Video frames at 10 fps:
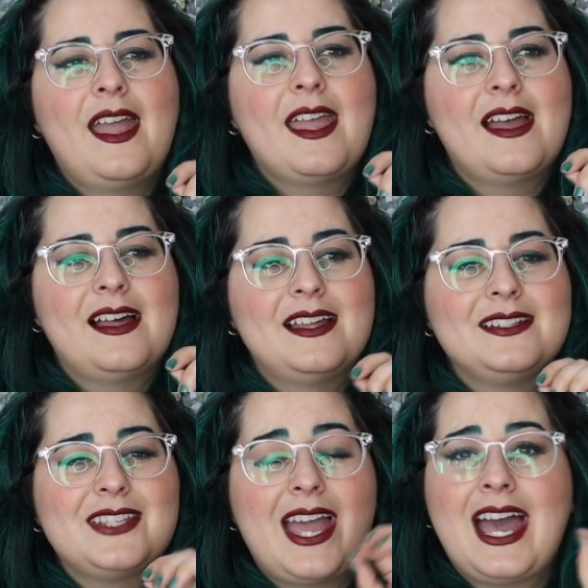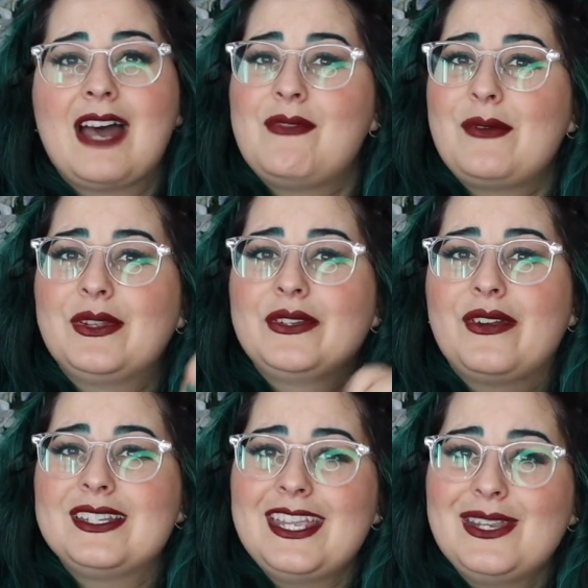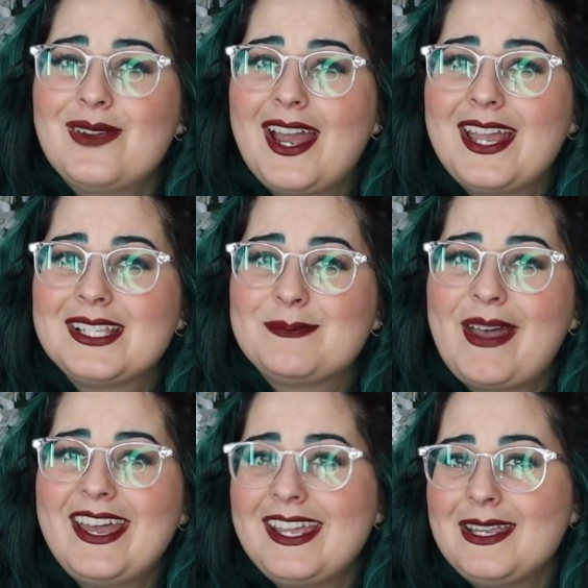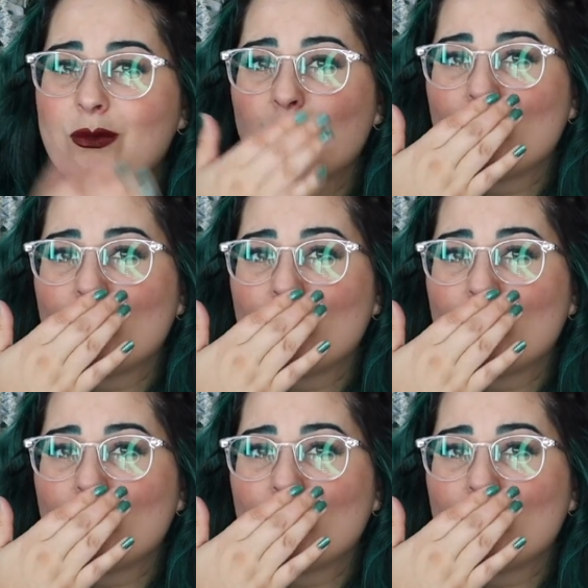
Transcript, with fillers: And have a really great day, you guys. Bye.